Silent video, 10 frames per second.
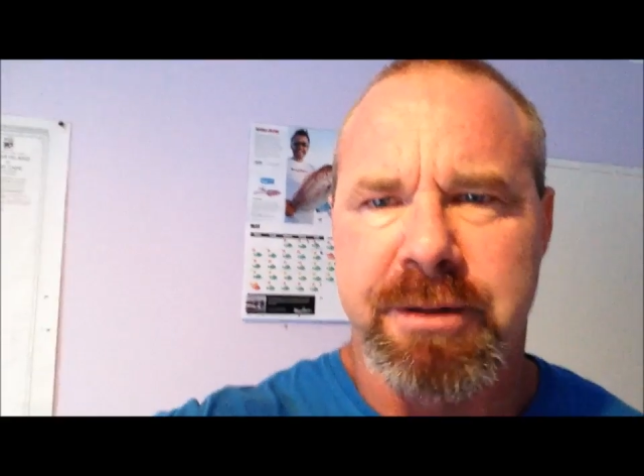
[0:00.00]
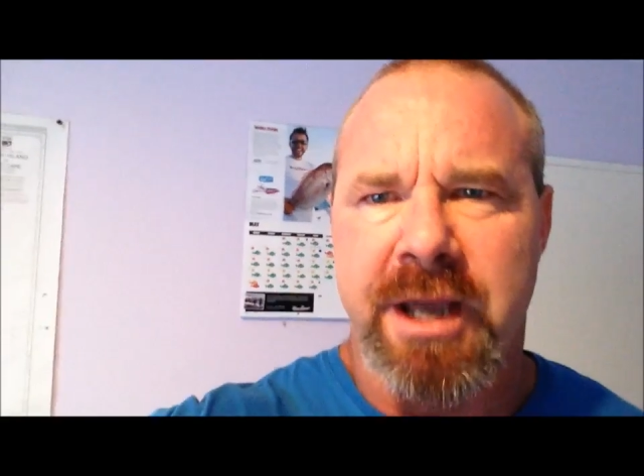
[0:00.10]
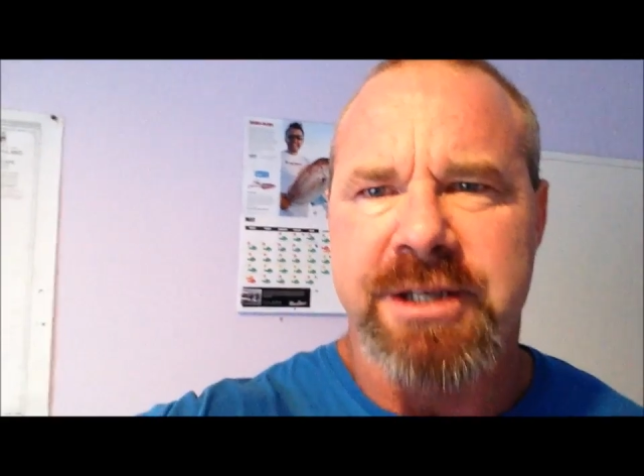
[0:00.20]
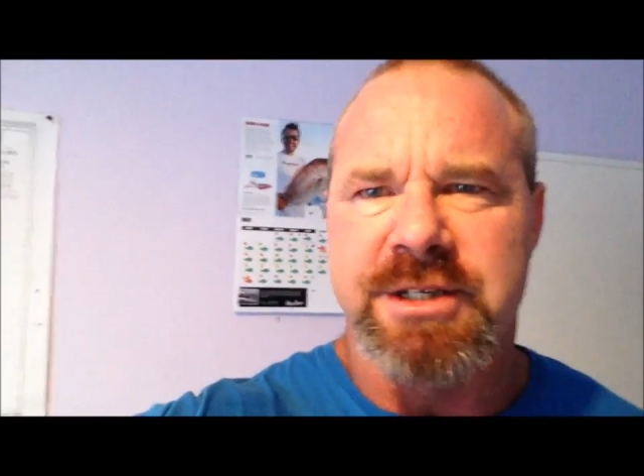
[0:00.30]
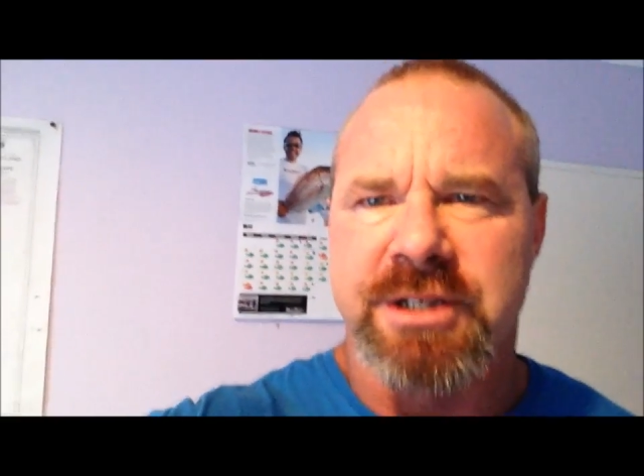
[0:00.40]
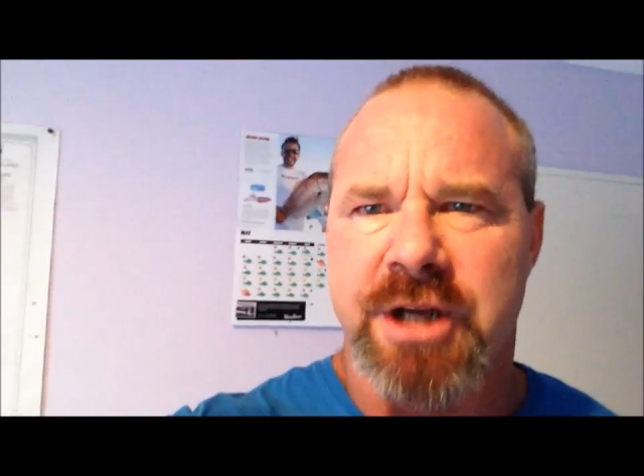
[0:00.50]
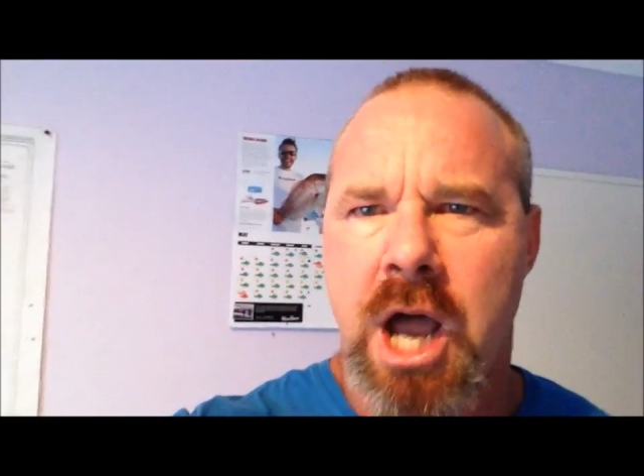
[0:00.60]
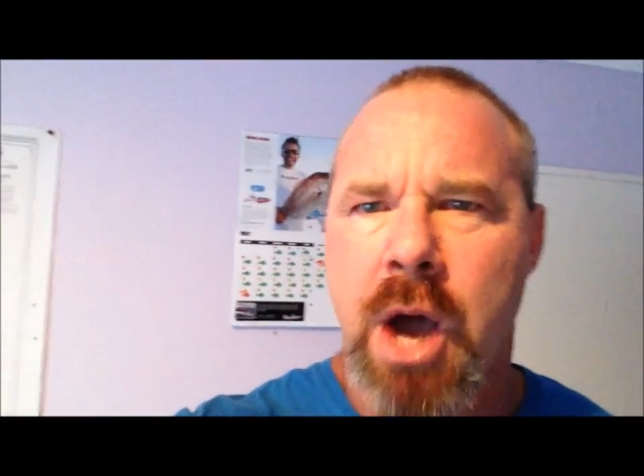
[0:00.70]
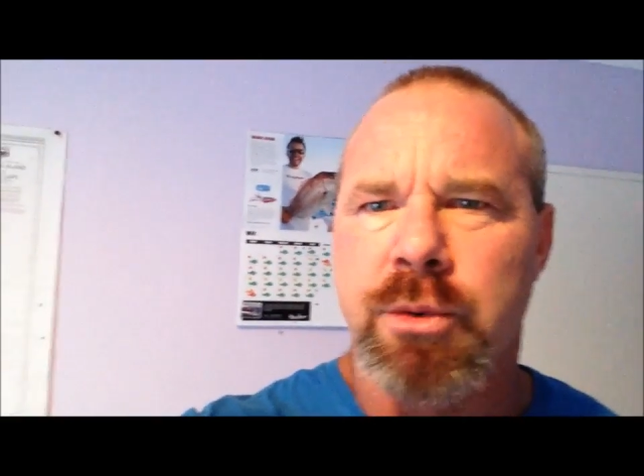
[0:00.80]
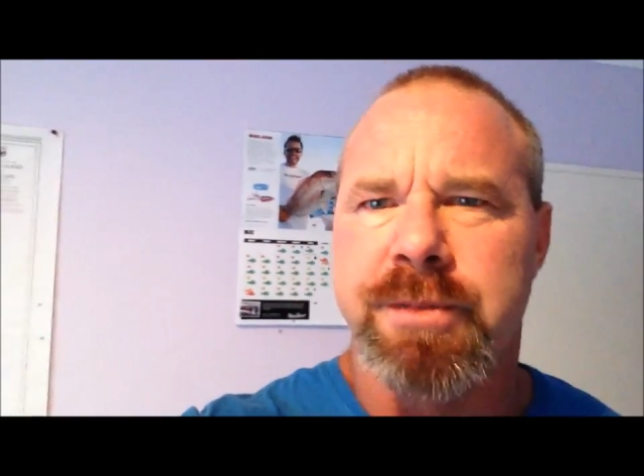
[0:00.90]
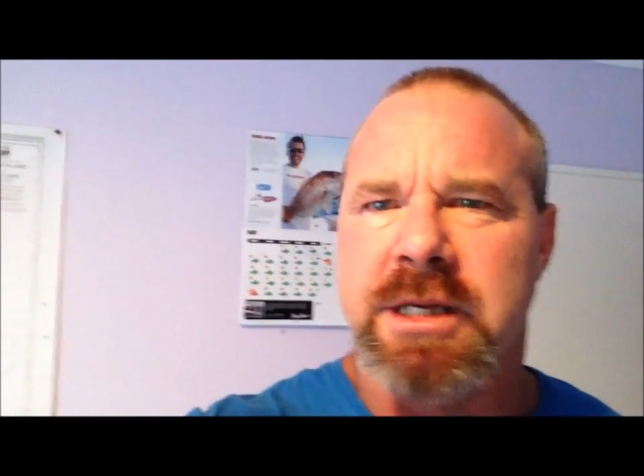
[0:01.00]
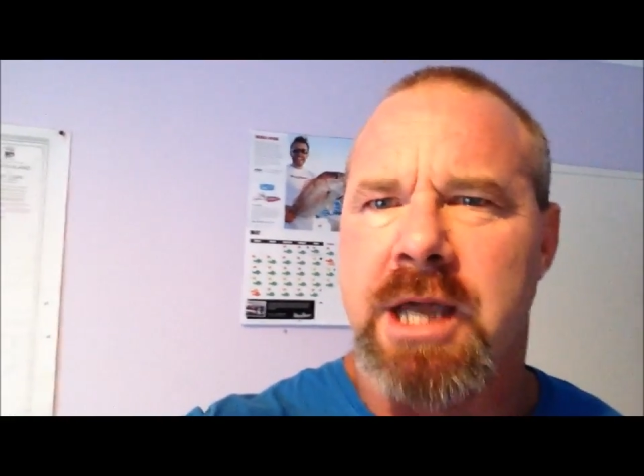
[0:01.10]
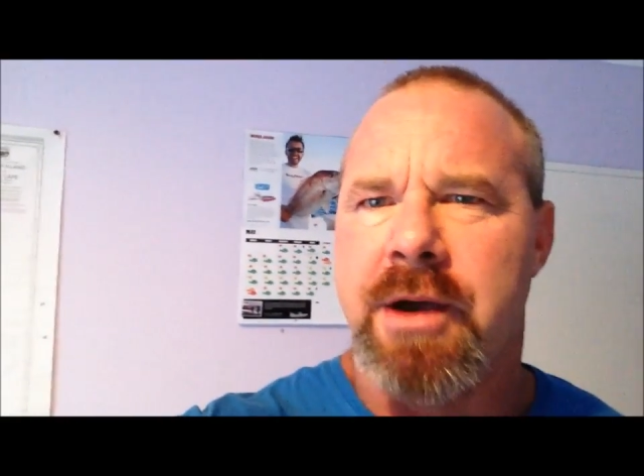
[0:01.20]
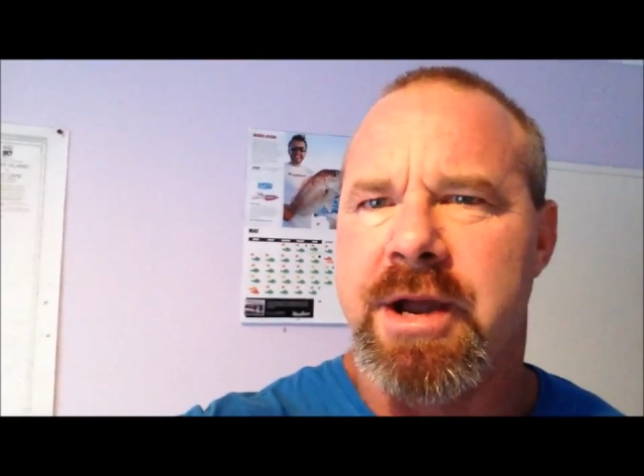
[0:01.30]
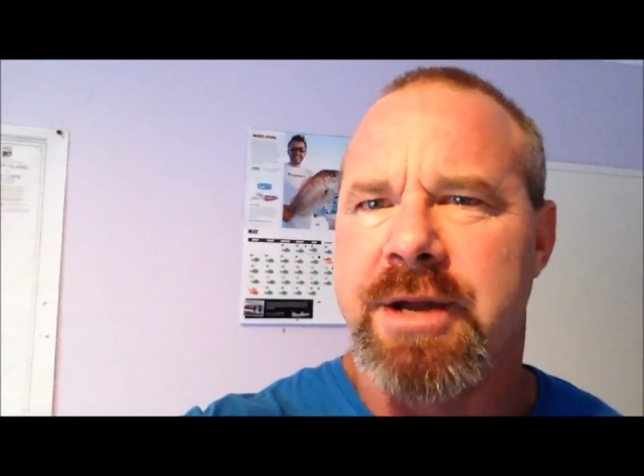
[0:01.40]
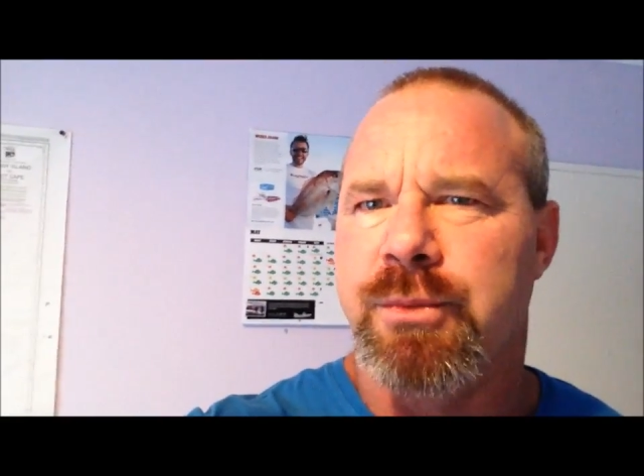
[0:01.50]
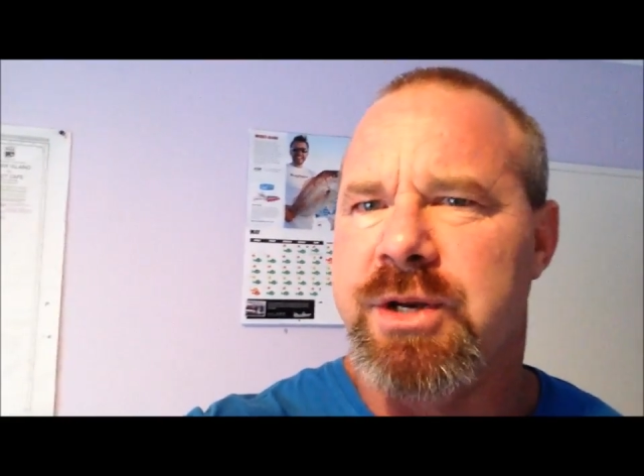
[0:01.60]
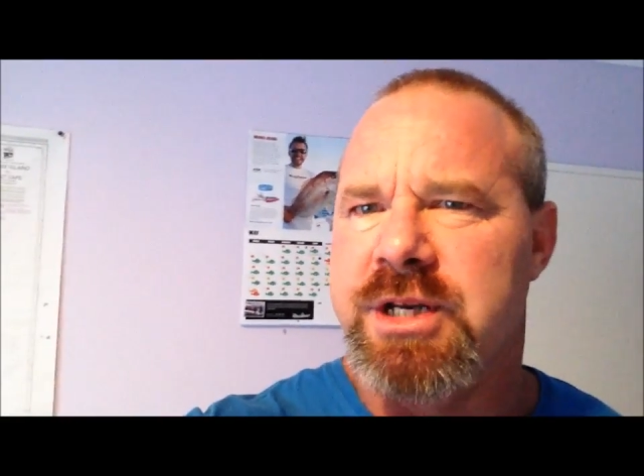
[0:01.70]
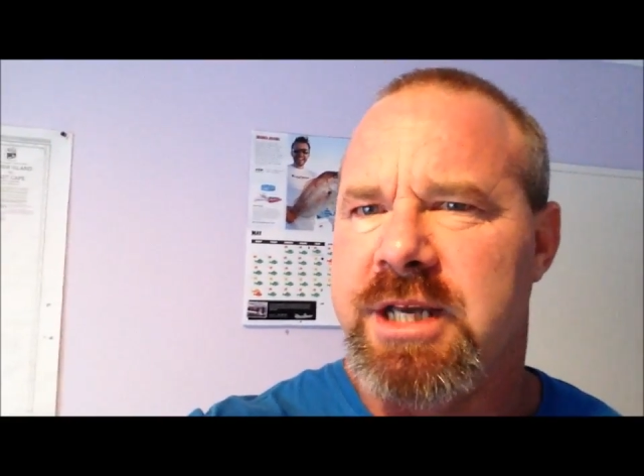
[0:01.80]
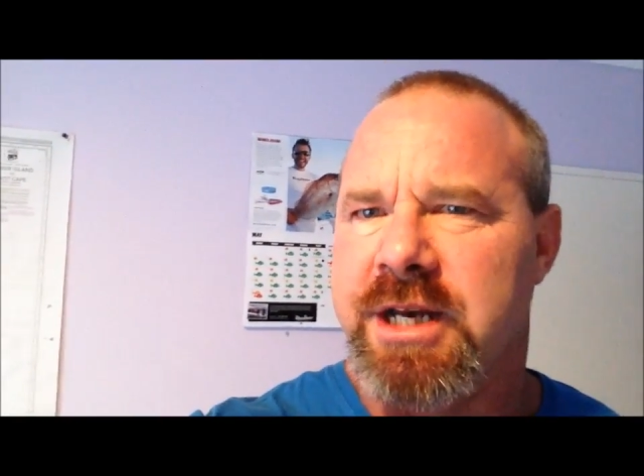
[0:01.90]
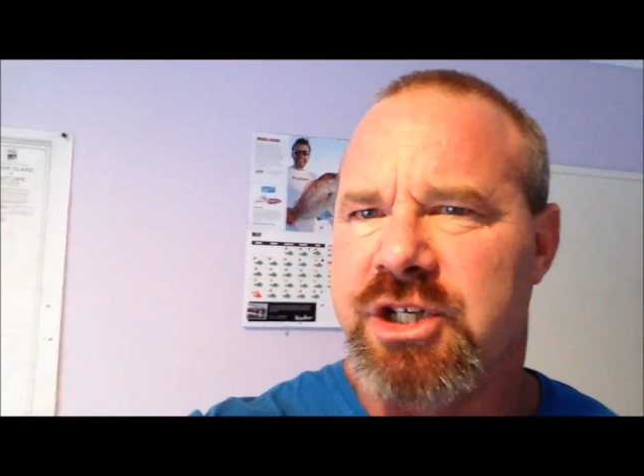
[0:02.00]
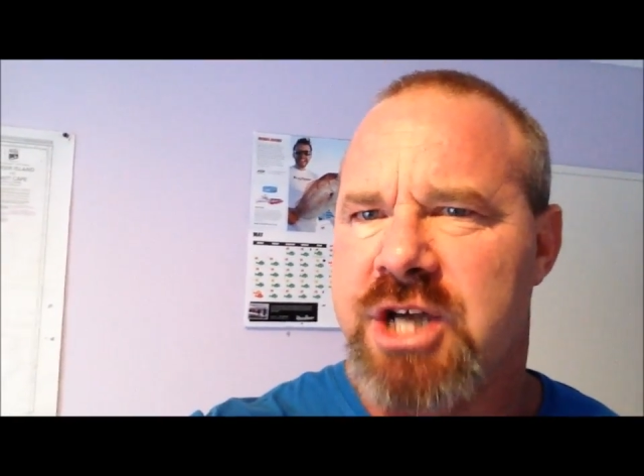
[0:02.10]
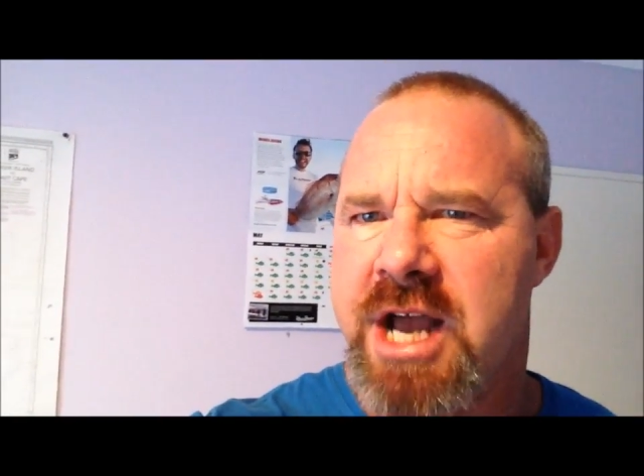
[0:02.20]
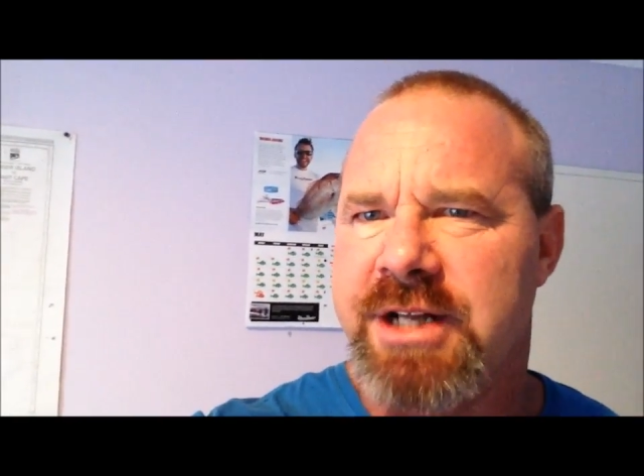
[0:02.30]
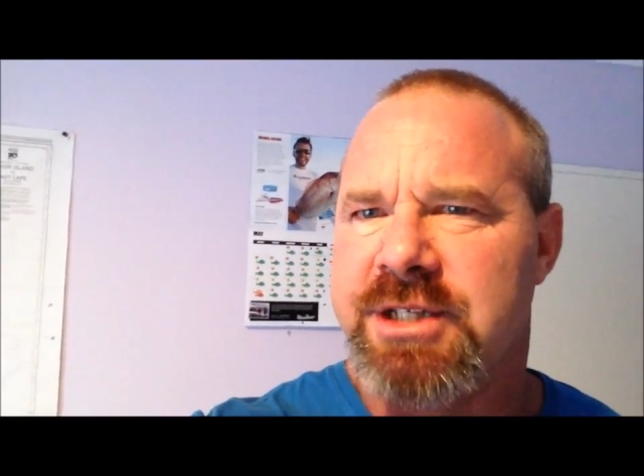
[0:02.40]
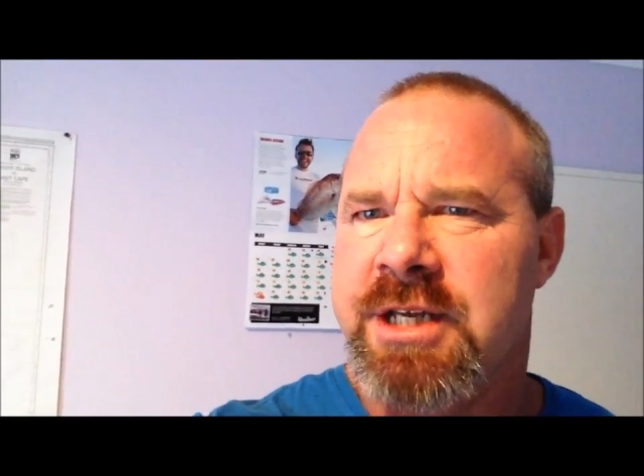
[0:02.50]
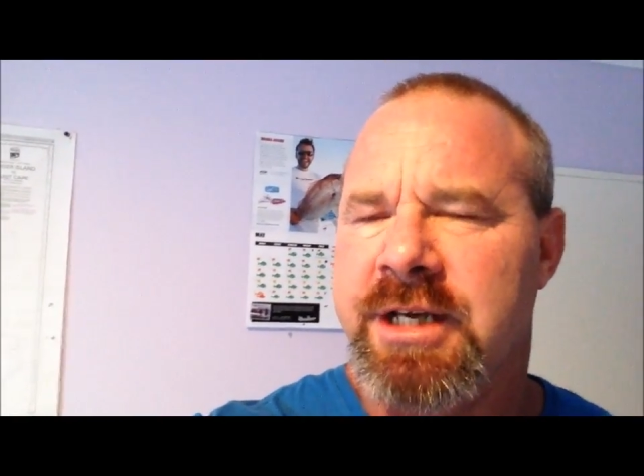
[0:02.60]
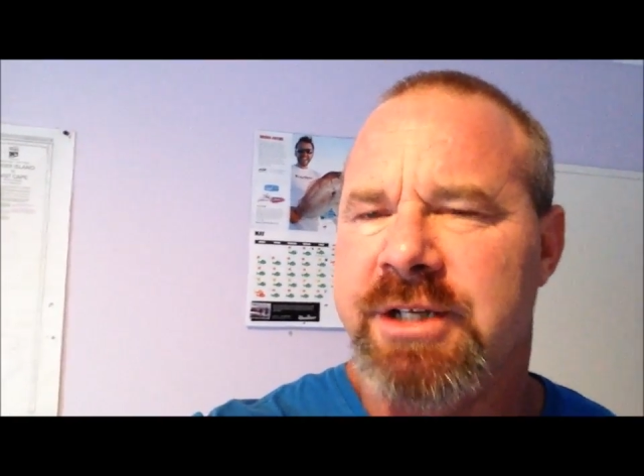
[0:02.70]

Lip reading: places that I would be going when you get a chance,